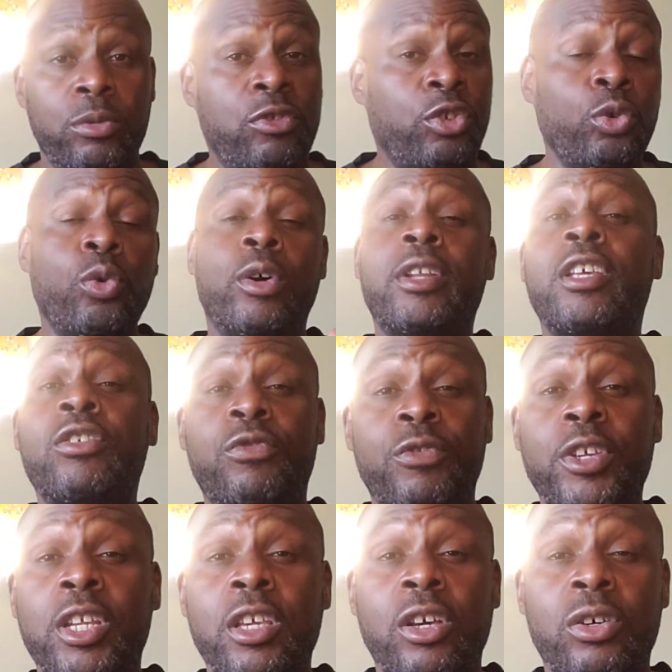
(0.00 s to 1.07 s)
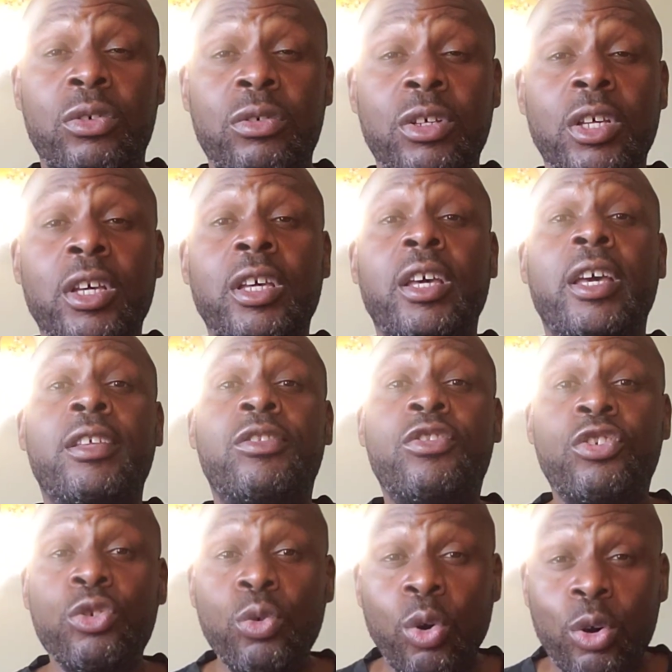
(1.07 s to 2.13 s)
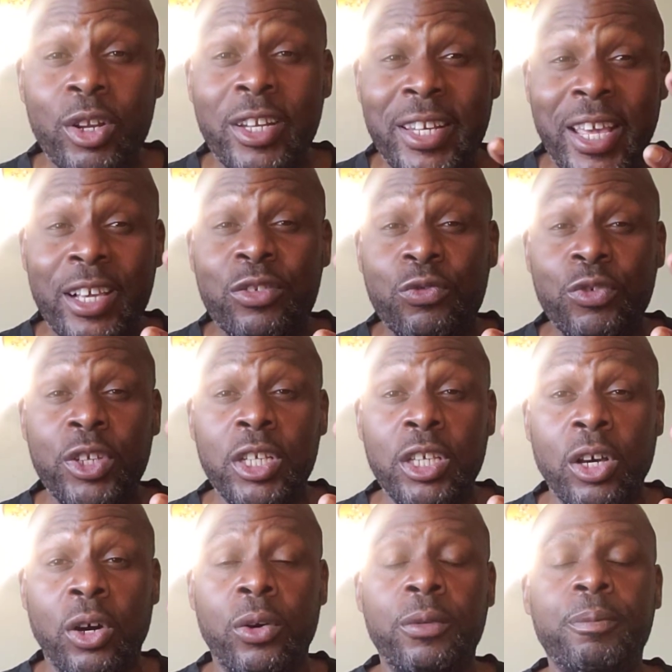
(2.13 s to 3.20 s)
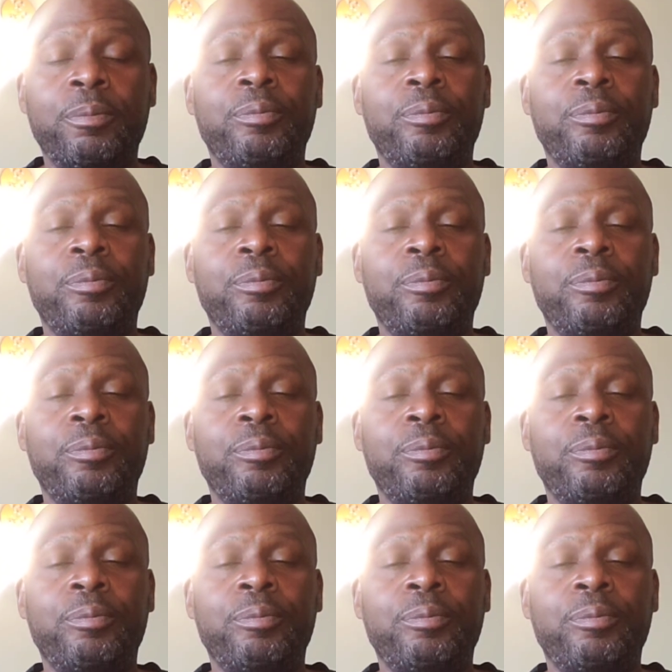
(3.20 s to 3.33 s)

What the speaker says: 2 on this video and 2 on the next video.